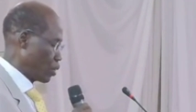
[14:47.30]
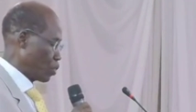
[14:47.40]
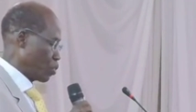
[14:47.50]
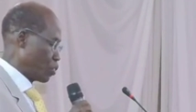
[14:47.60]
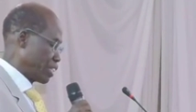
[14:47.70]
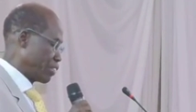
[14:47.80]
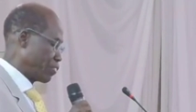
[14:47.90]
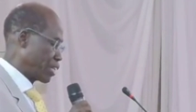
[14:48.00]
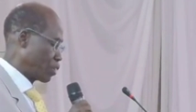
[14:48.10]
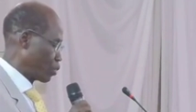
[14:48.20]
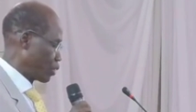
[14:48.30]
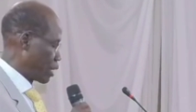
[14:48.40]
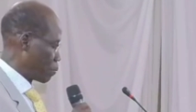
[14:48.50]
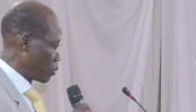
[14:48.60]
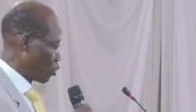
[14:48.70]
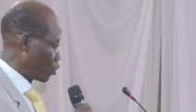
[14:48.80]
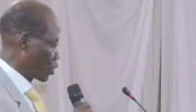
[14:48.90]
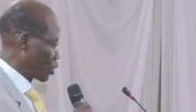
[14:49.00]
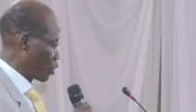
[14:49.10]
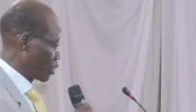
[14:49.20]
certificate would improve
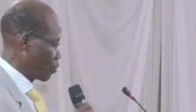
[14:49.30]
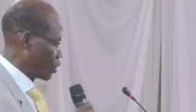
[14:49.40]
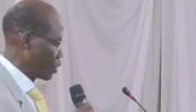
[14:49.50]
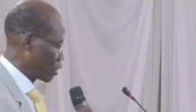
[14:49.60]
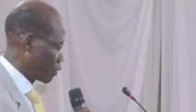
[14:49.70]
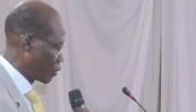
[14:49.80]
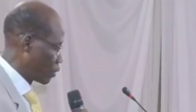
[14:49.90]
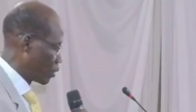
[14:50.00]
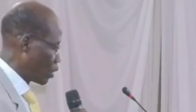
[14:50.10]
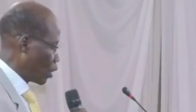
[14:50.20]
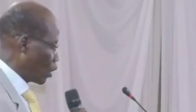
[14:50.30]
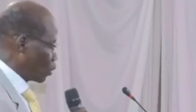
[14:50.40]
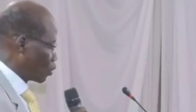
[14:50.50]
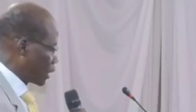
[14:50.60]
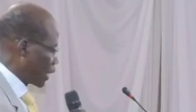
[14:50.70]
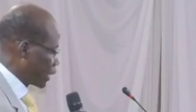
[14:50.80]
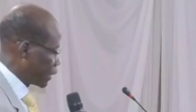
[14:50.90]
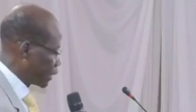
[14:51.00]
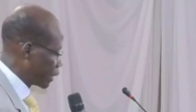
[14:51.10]
security features to turning